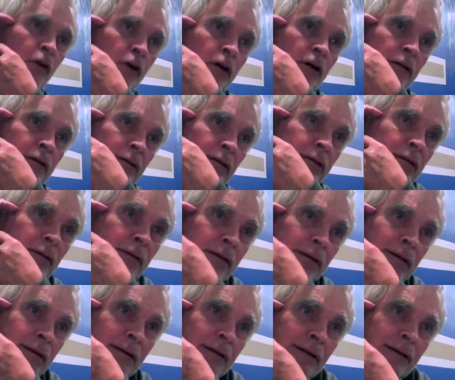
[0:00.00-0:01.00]
on the hood.
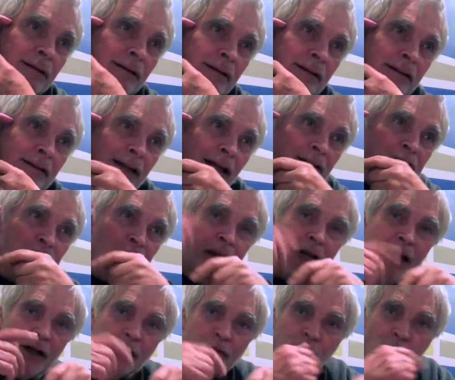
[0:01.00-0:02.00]
And
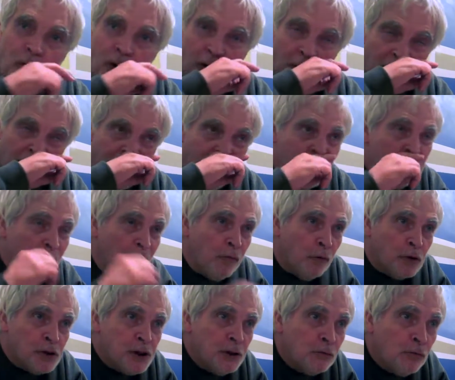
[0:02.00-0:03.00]
she'd kind of roll around
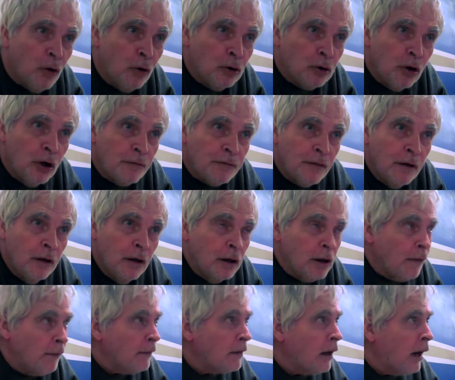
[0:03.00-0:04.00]
before she rolled off the
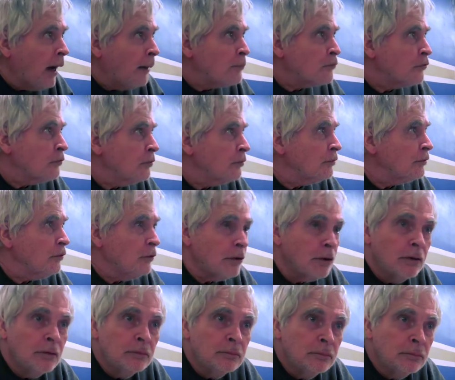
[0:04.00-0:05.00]
hood, and the cops were
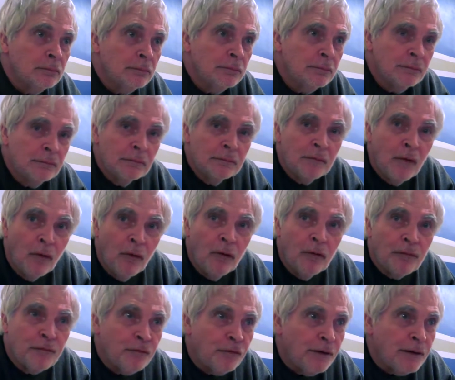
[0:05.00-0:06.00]
looking
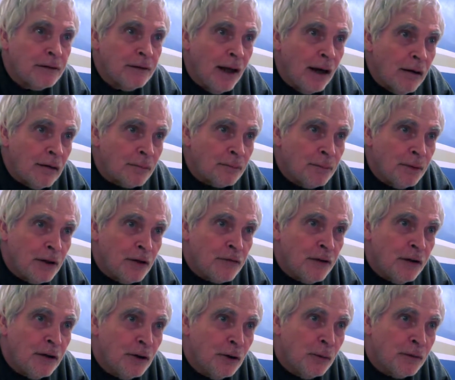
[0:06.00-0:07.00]
all freaked out because
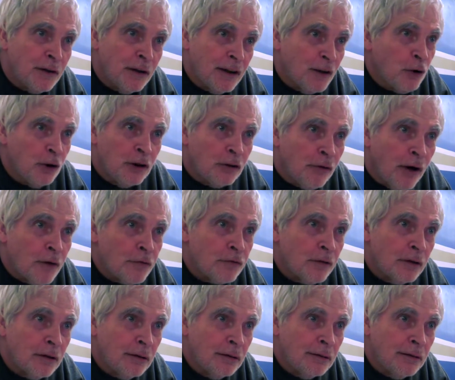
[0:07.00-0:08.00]
they didn't know they couldn't
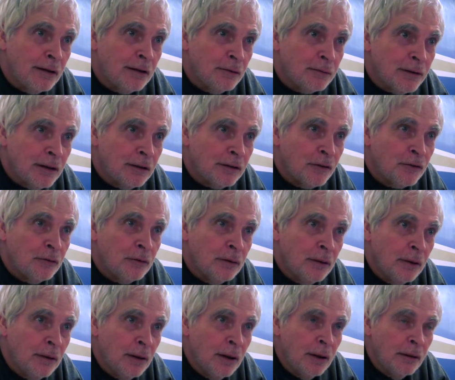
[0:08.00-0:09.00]
arrest her. They didn't
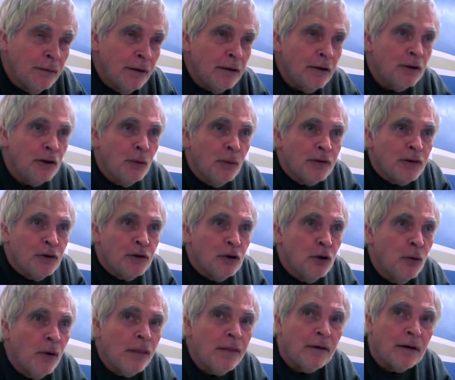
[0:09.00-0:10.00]
know what to
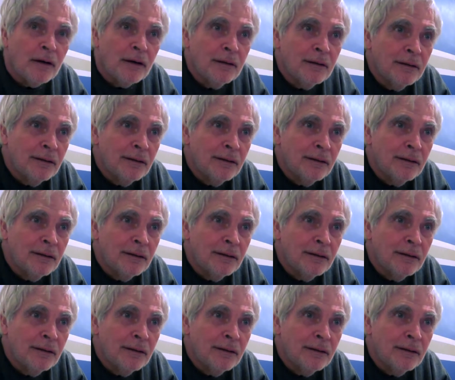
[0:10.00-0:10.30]
do with her.